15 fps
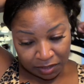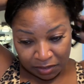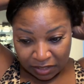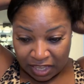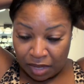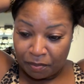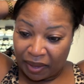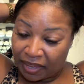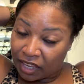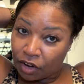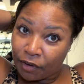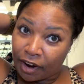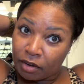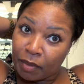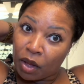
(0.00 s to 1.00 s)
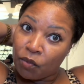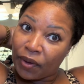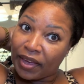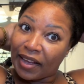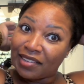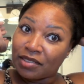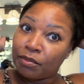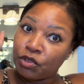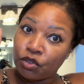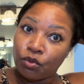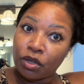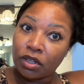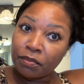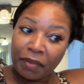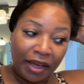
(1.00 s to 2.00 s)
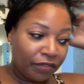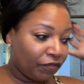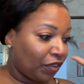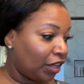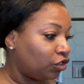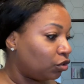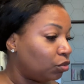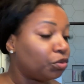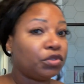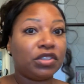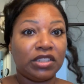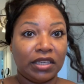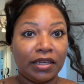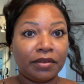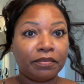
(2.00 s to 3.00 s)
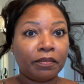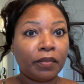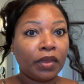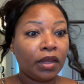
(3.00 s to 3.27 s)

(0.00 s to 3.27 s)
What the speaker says: keep my hair out of my way as I'm doing my facial routine.